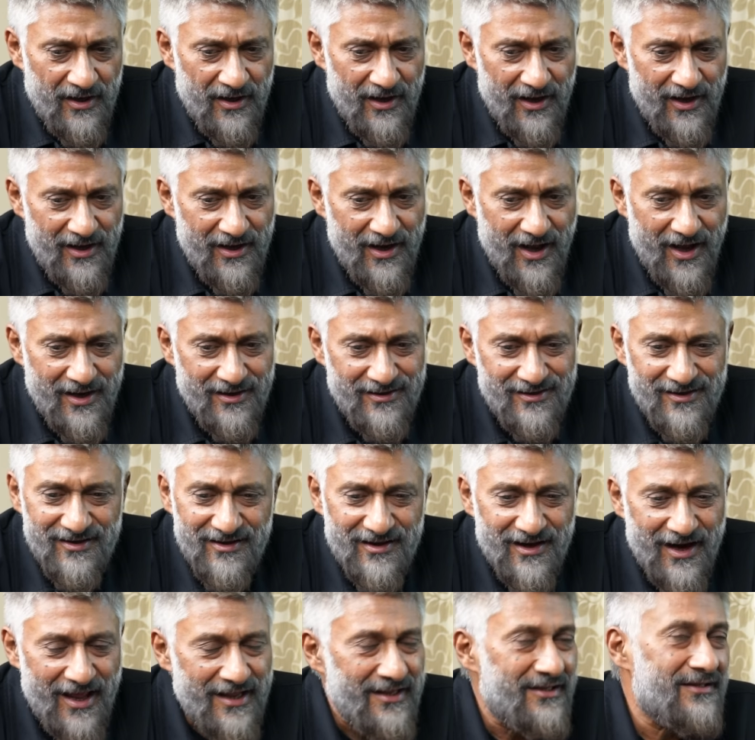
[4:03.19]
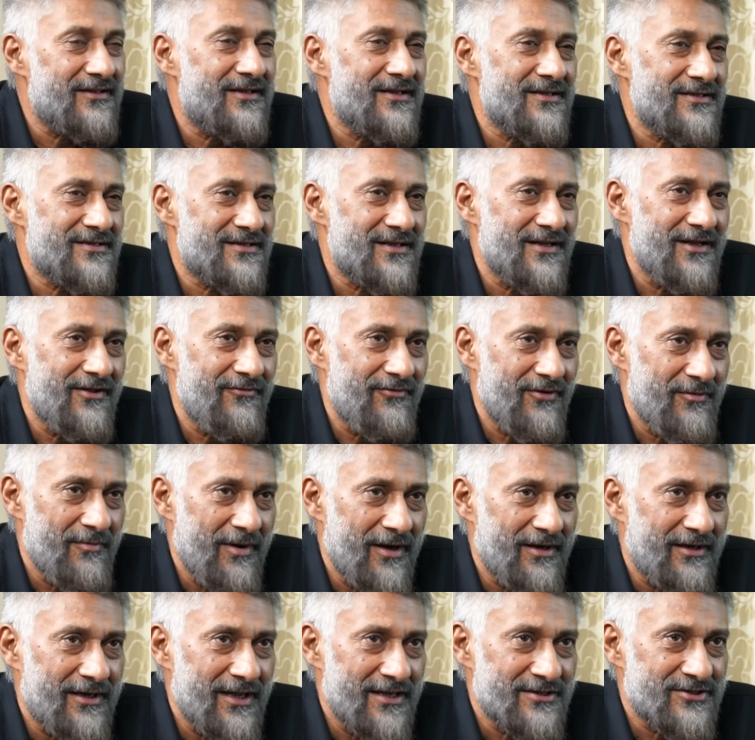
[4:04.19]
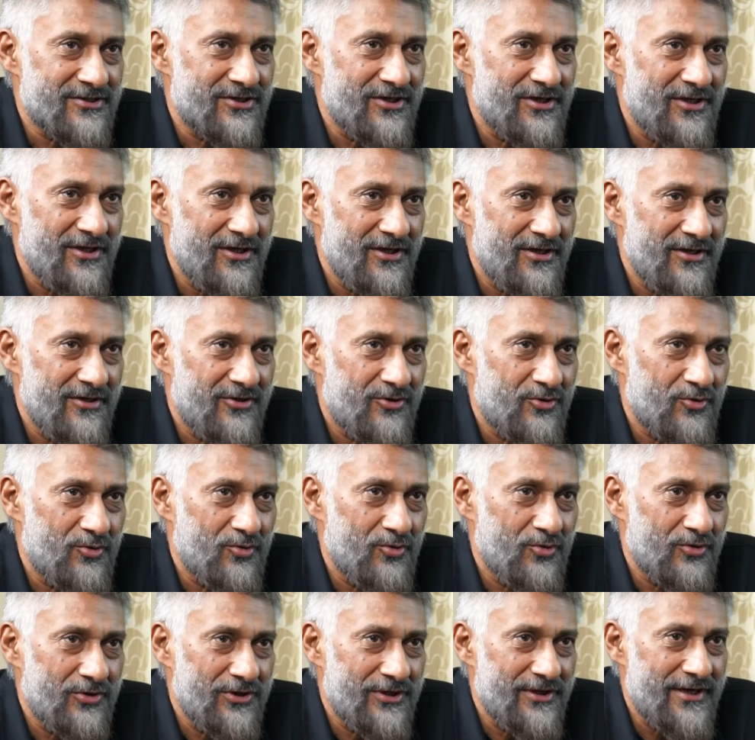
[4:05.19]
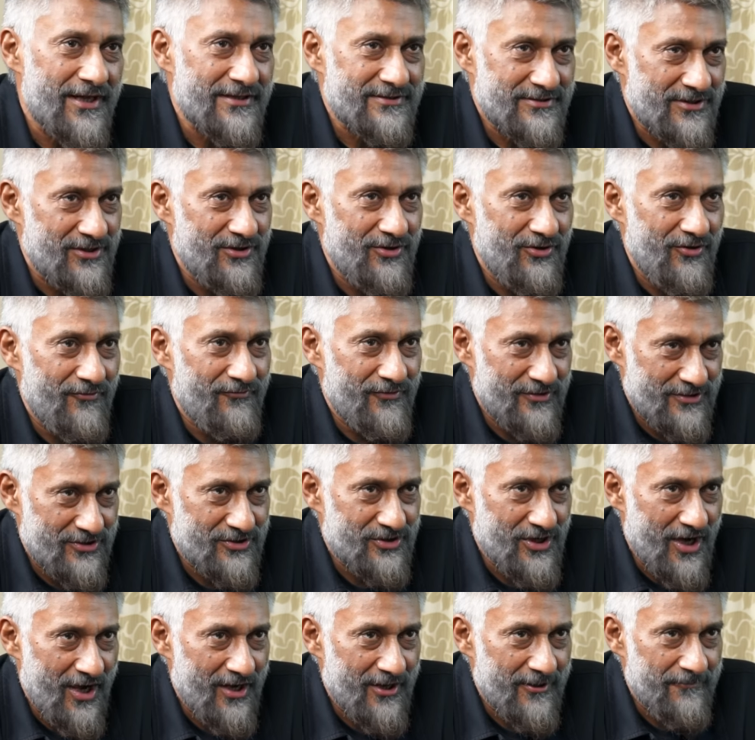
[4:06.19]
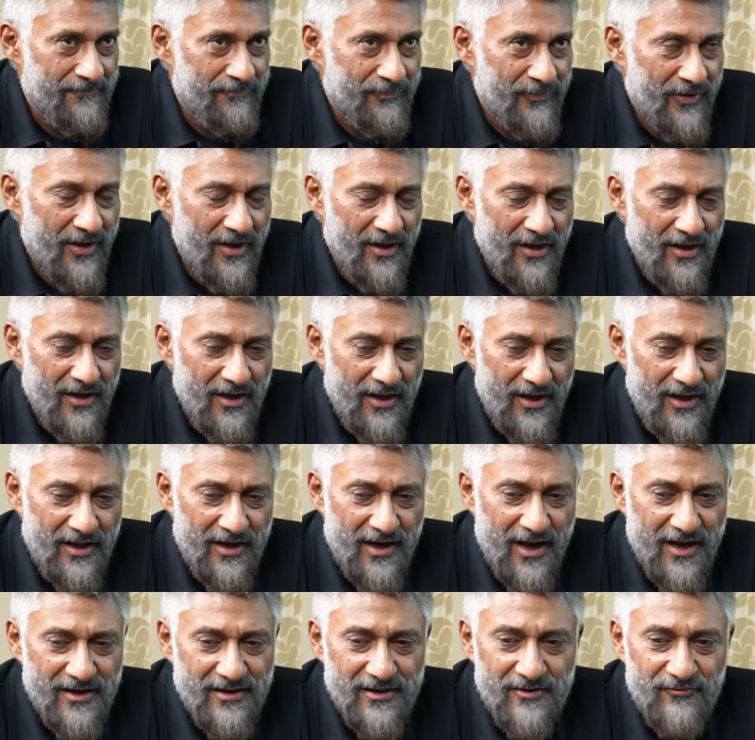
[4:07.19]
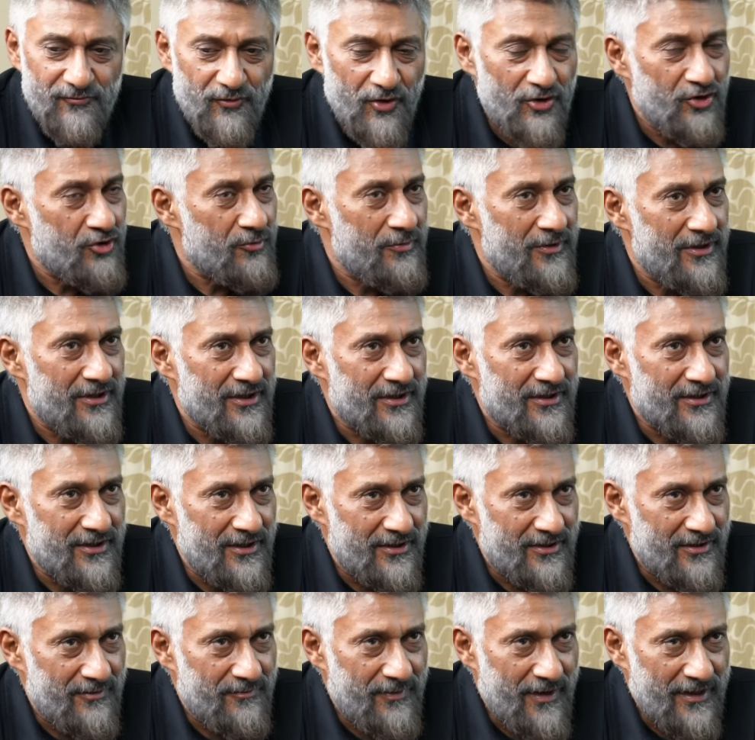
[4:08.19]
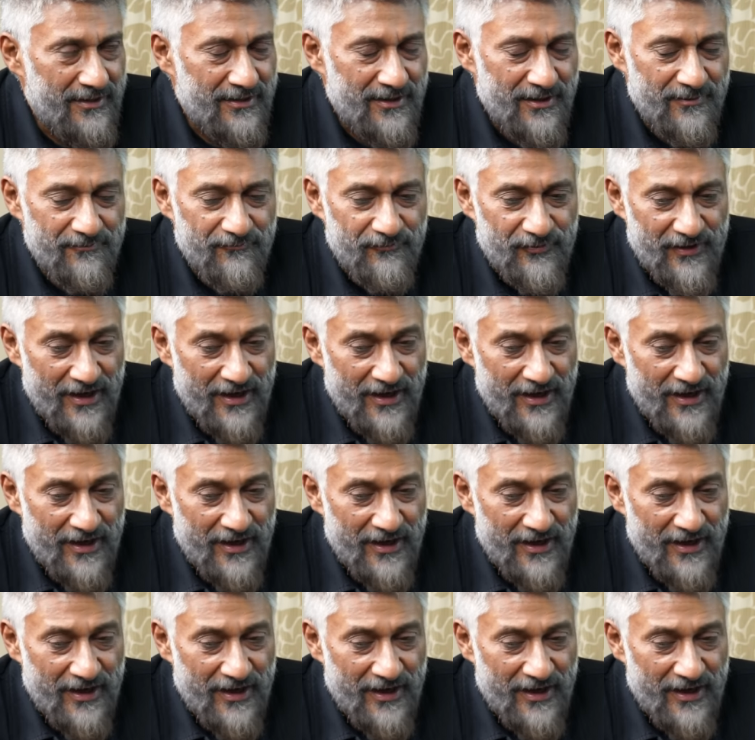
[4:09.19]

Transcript: And I didn't like this, leaving my destiny to the destiny of a star. And I didn't want to be dictated by them.